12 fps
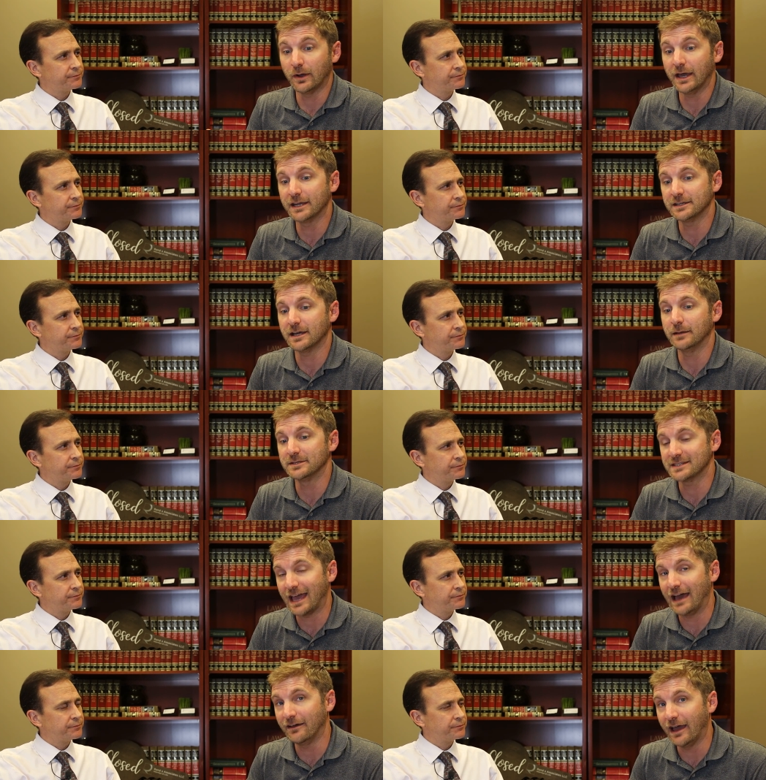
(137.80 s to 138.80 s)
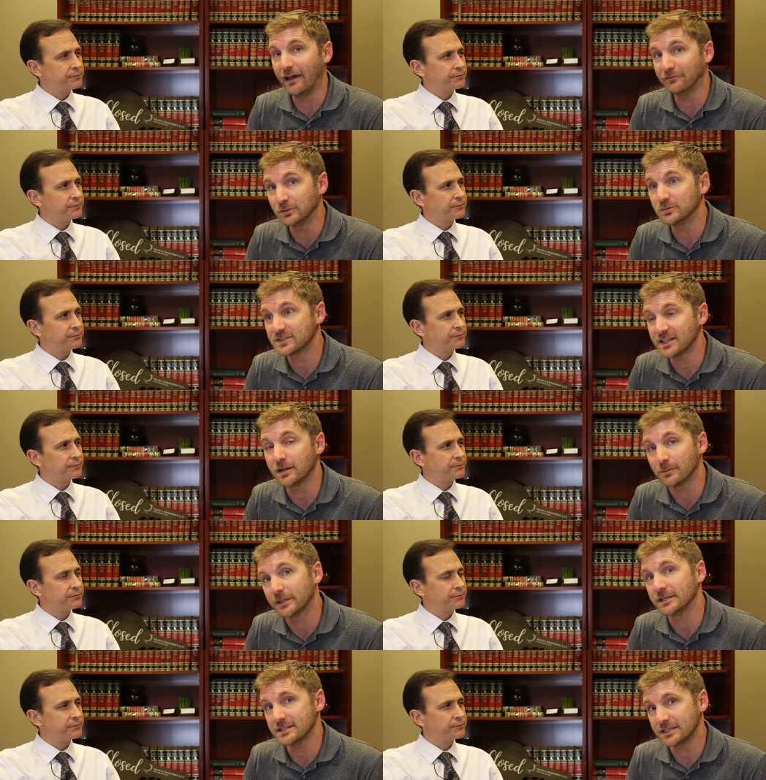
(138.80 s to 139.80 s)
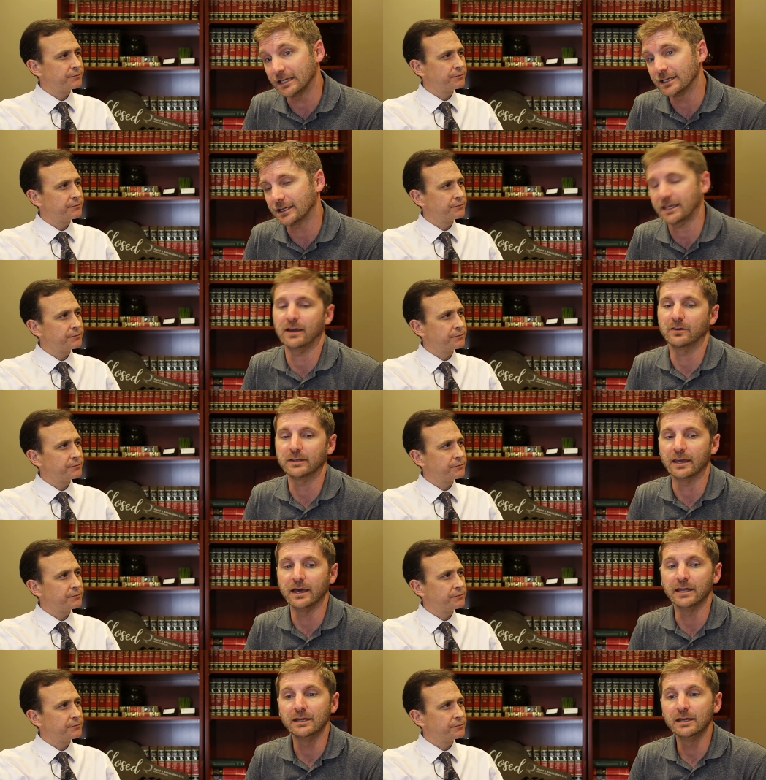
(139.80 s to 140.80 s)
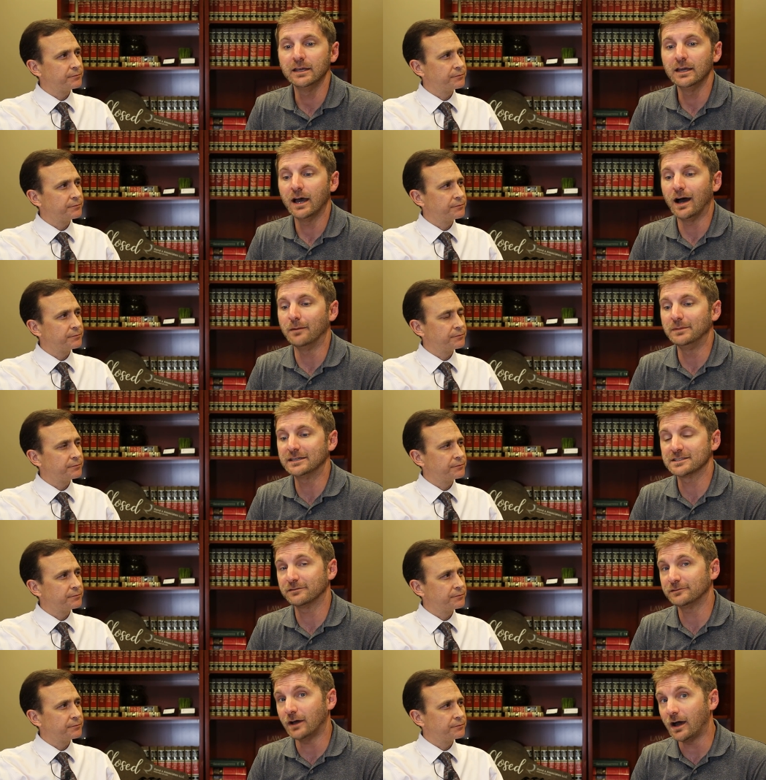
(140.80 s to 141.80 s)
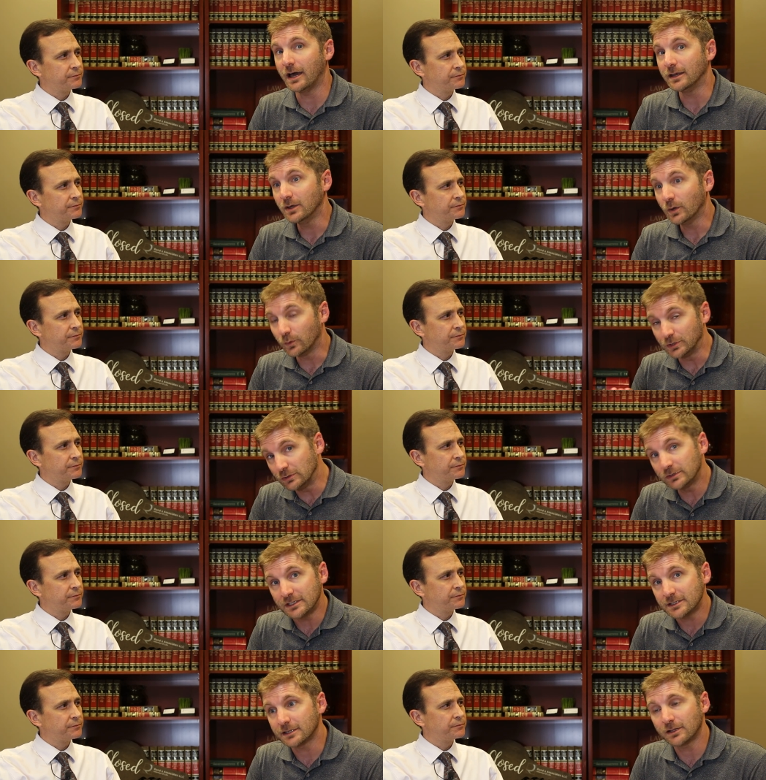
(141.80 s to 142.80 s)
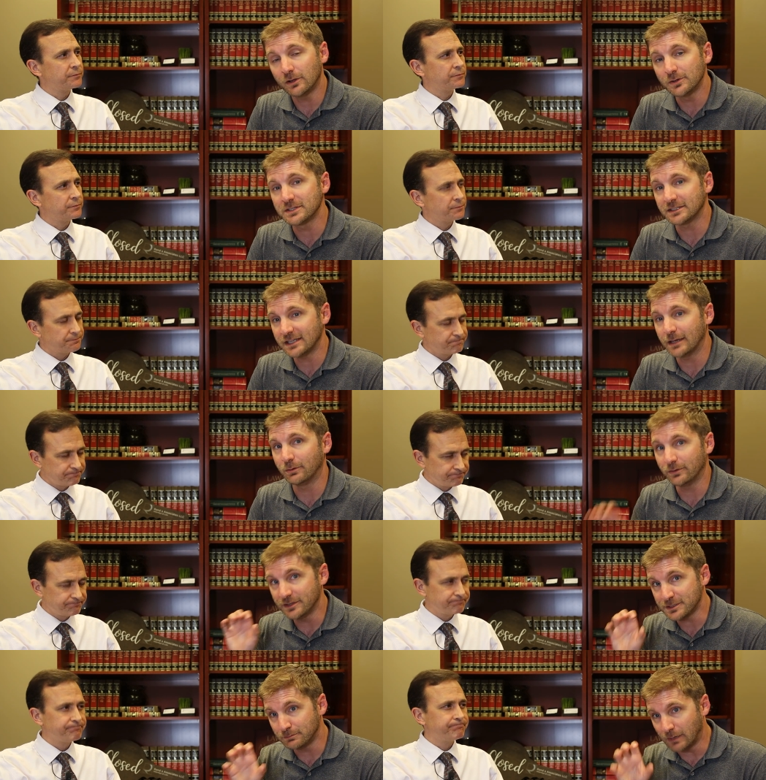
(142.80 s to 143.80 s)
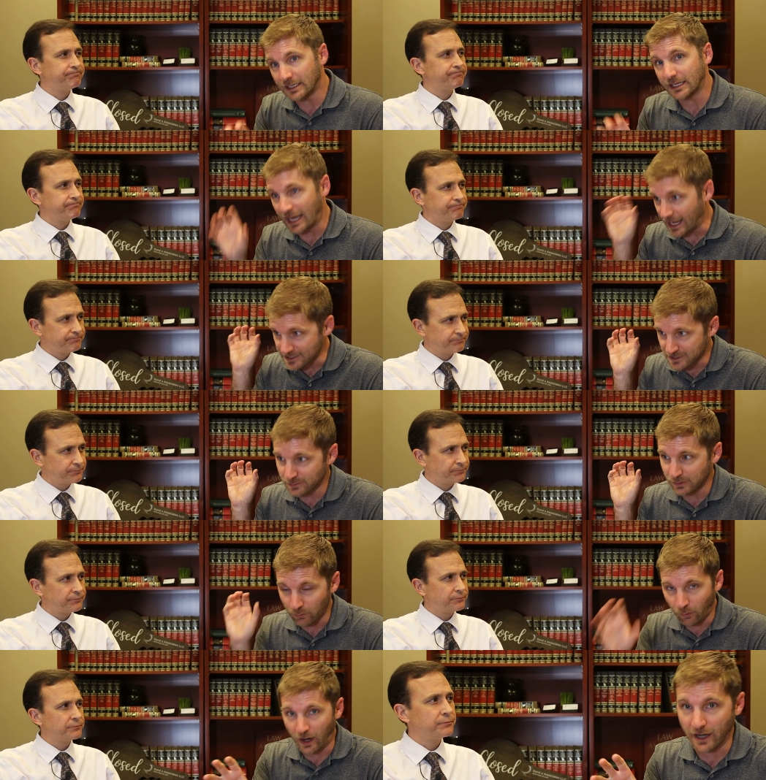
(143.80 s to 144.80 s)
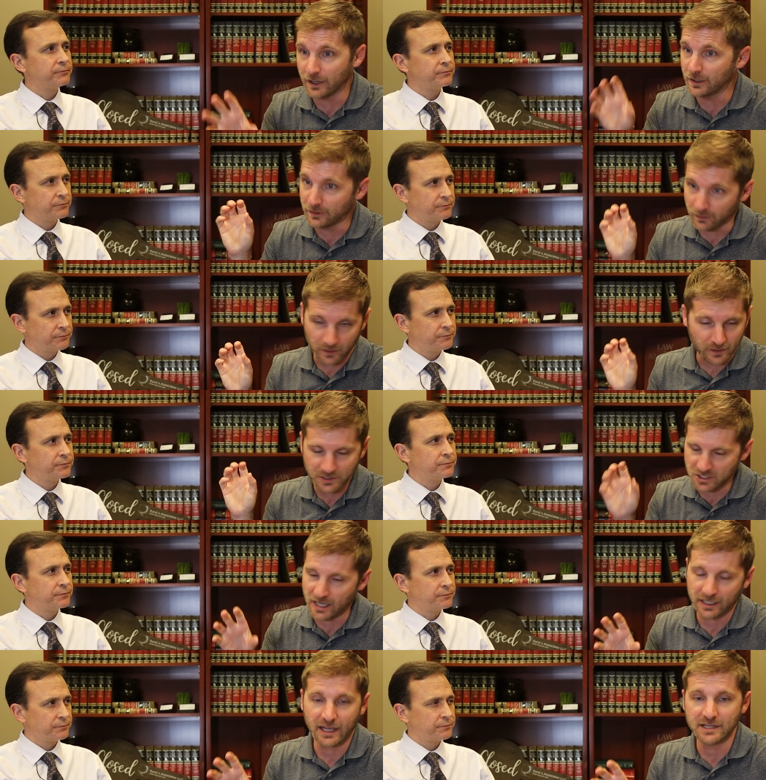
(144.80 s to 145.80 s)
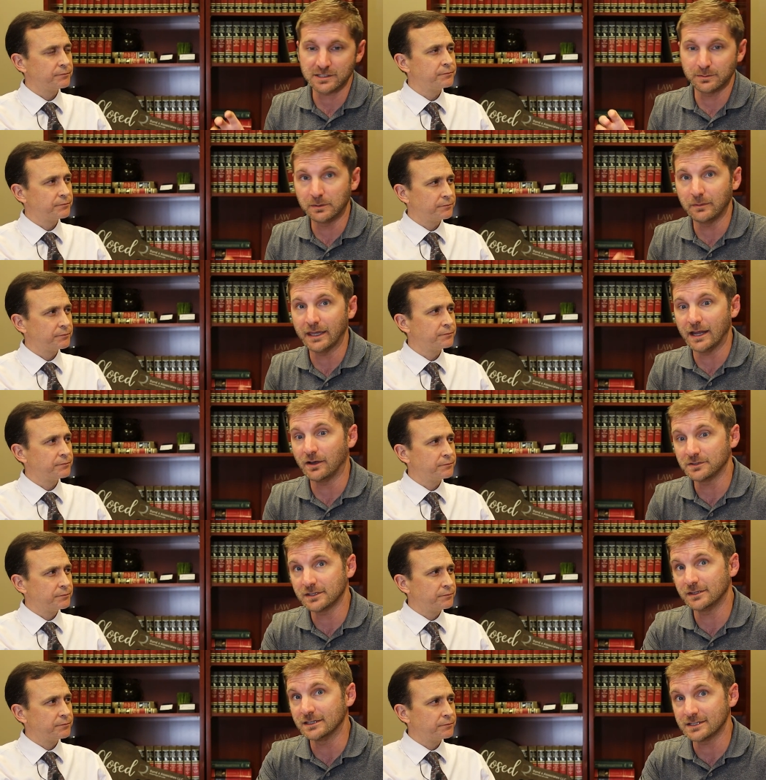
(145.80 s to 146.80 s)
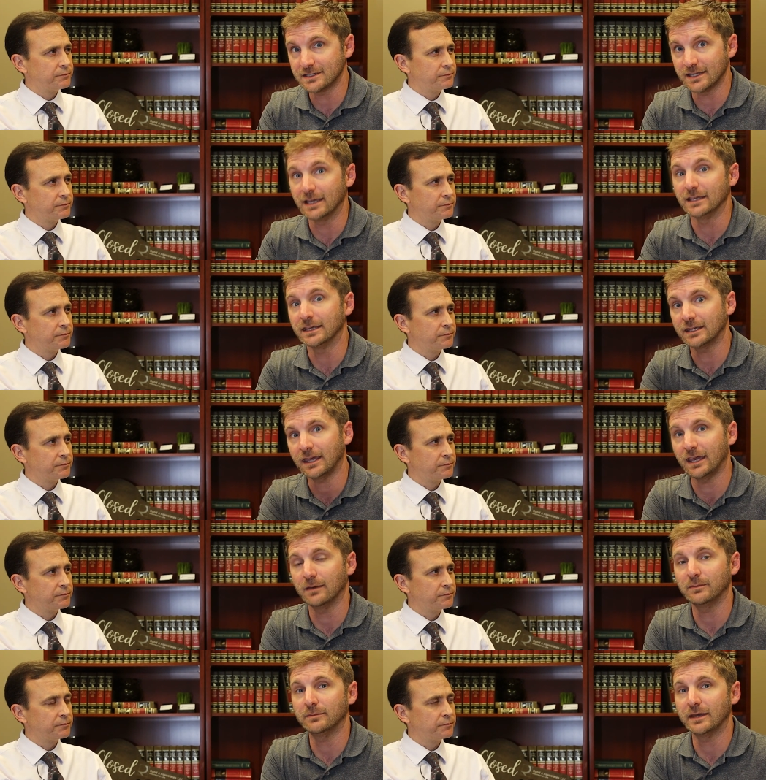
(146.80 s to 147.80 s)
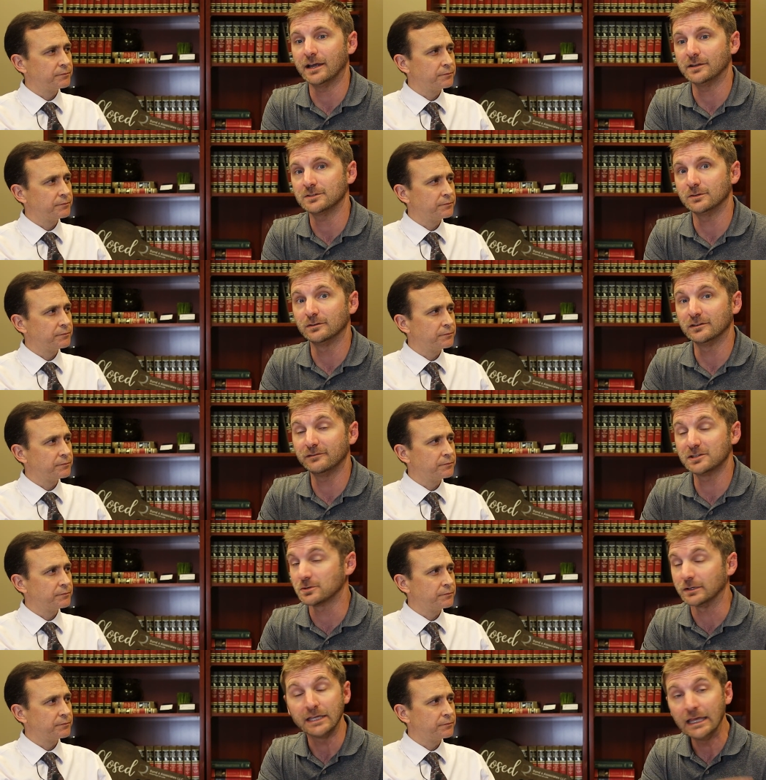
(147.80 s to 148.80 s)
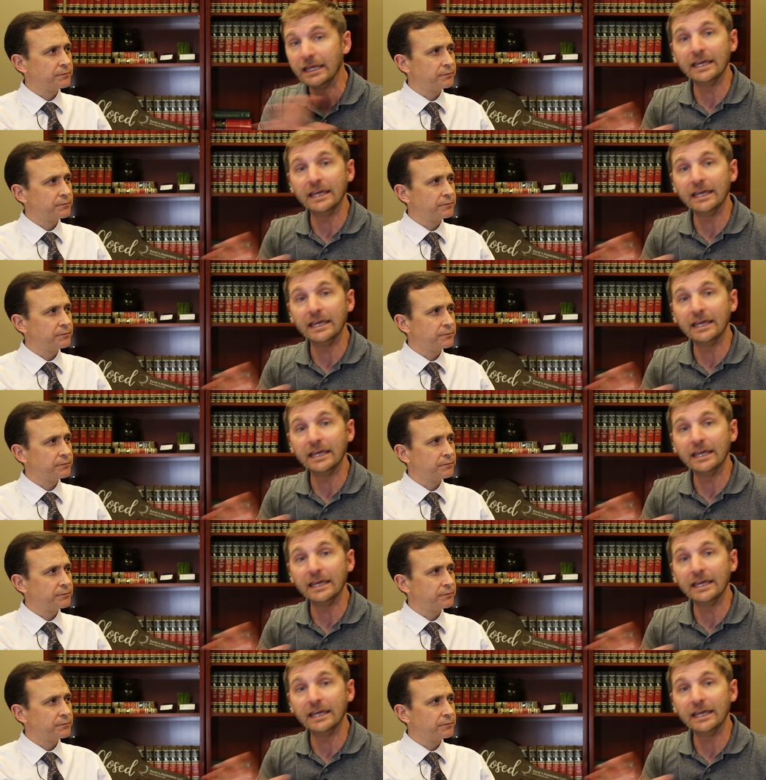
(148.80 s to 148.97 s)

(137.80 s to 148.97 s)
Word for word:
Speaker 1: know ahead of time is ha have you set up an estate account yet? Uh, because if not, when you get to the closing table, this money has to be wired or a check has to be made out to the estate. It can't be made out to you individually.